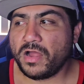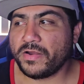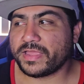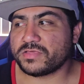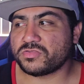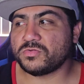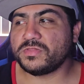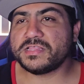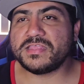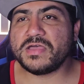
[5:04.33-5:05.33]
Alright guys, so
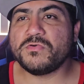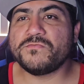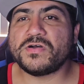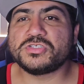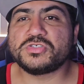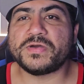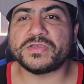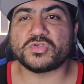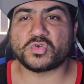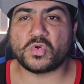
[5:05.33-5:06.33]
let's now move on to
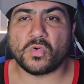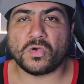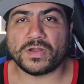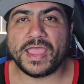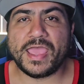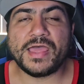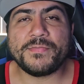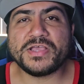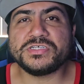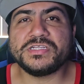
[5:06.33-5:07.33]
my score, and
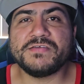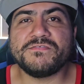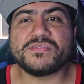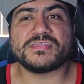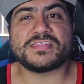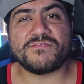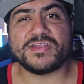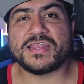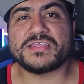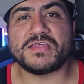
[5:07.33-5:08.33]
I'm actually going to give this a
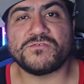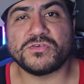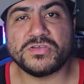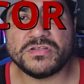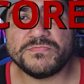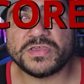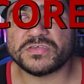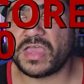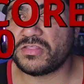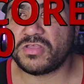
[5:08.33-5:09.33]
7 out of 10 for good,
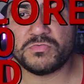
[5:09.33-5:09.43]
because I